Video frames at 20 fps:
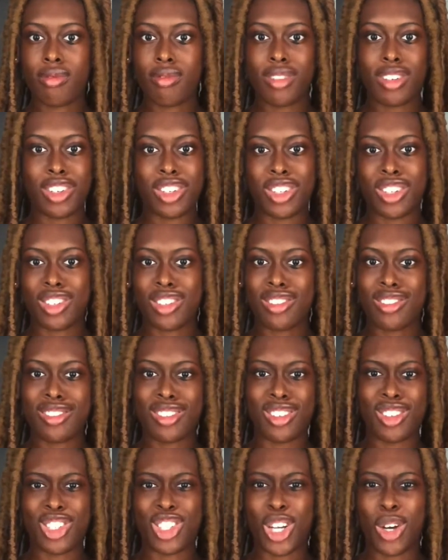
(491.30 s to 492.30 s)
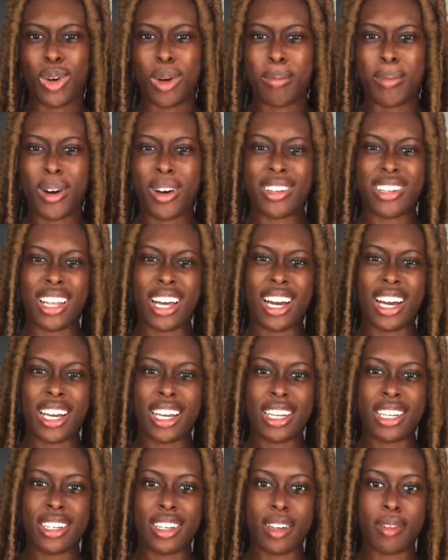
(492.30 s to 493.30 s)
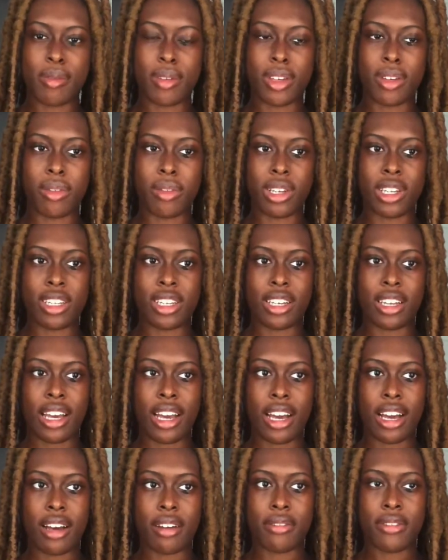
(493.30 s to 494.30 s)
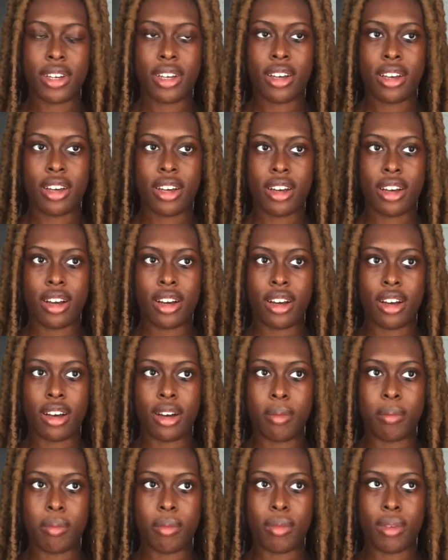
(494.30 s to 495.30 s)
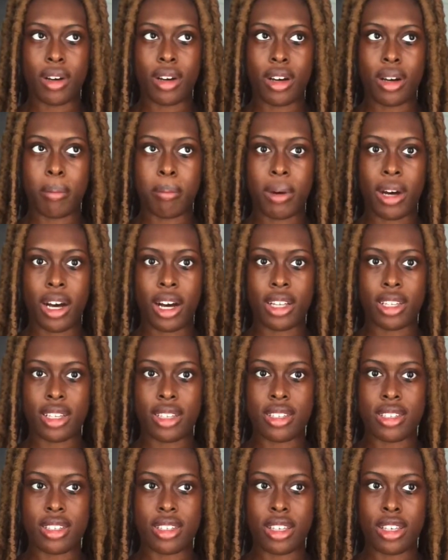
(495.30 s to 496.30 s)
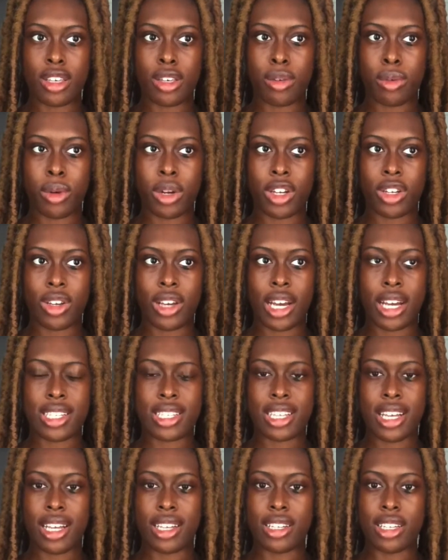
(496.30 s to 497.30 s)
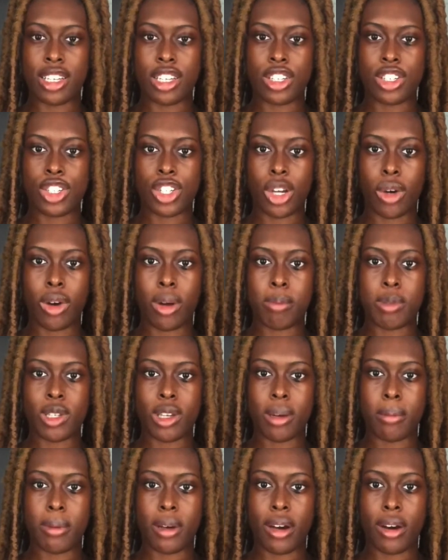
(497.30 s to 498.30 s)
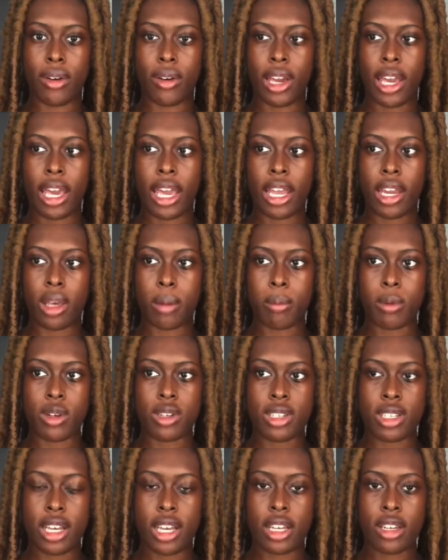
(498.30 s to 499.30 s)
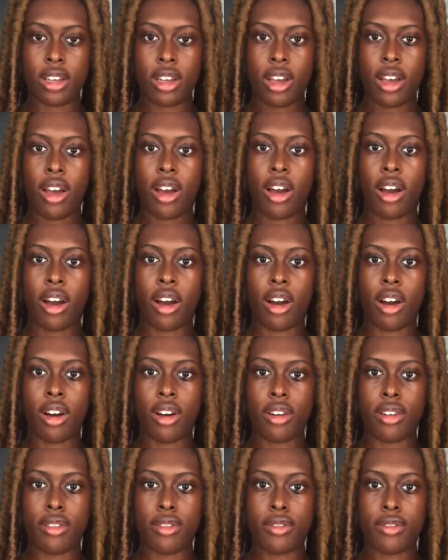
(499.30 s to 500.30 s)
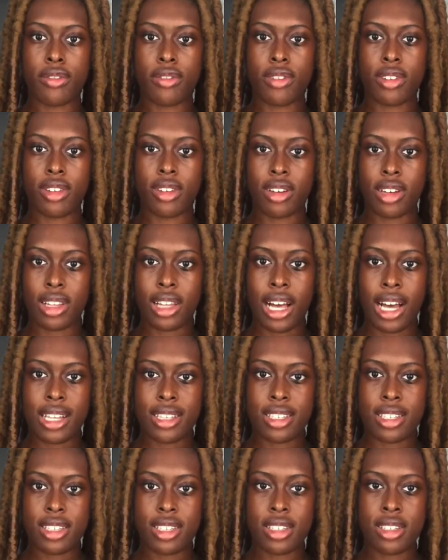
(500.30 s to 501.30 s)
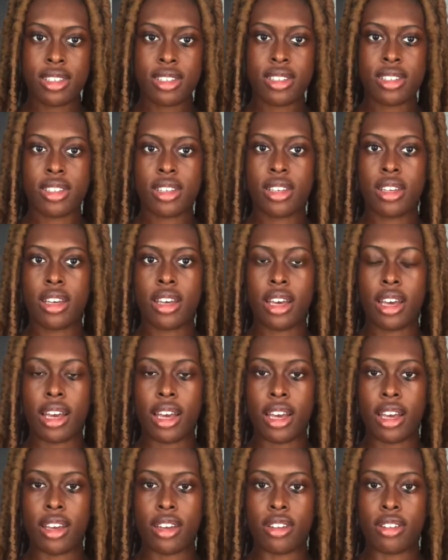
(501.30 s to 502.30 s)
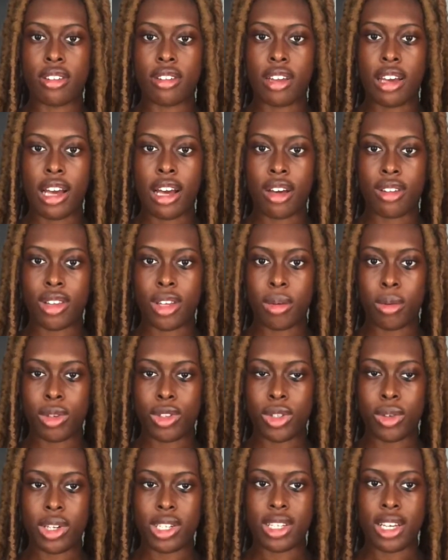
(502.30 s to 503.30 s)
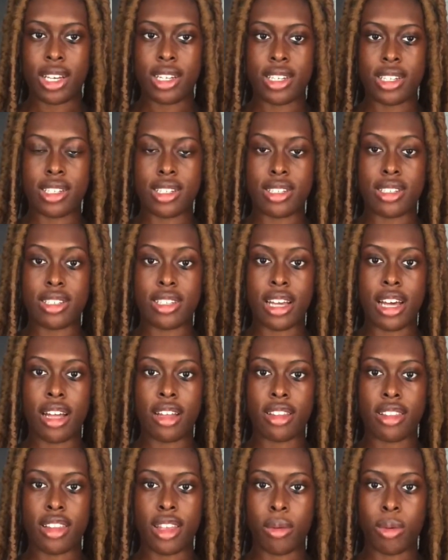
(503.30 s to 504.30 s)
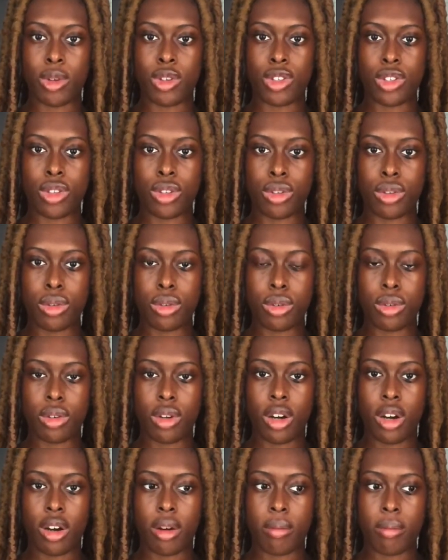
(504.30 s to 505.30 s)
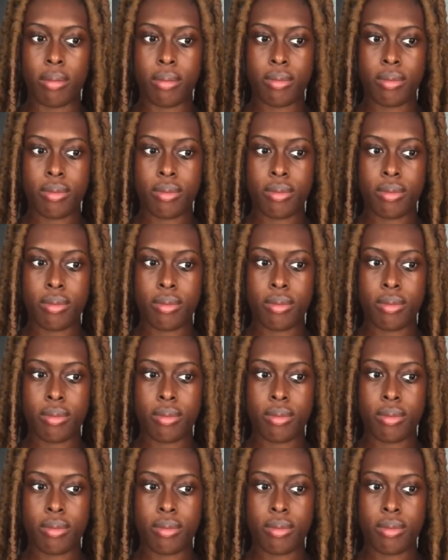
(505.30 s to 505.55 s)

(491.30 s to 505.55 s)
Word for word: You just, you show up online. I mean, we did have um, a policy where you had to at least show up to about 80% of classes and how they would do attendance is that they would do um,